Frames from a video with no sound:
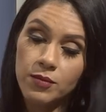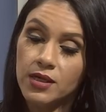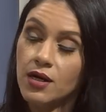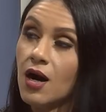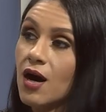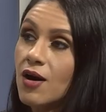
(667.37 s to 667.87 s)
on
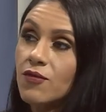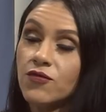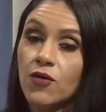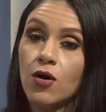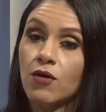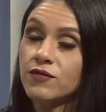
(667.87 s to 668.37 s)

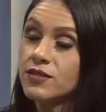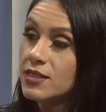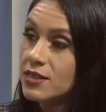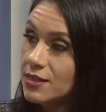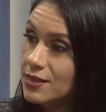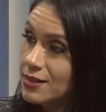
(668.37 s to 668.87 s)
behalf of
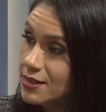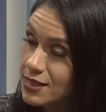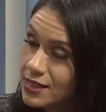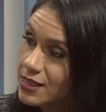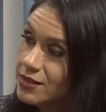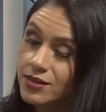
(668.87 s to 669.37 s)

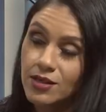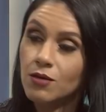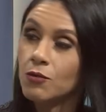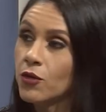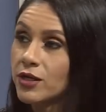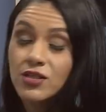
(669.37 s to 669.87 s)
TTT, the
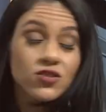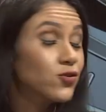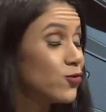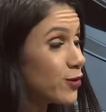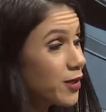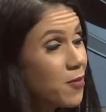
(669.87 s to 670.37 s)
Now Morning
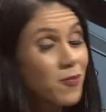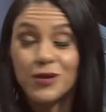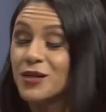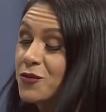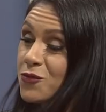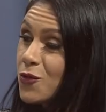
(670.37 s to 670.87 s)
Show,
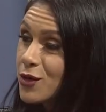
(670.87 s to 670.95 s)
Kimberly,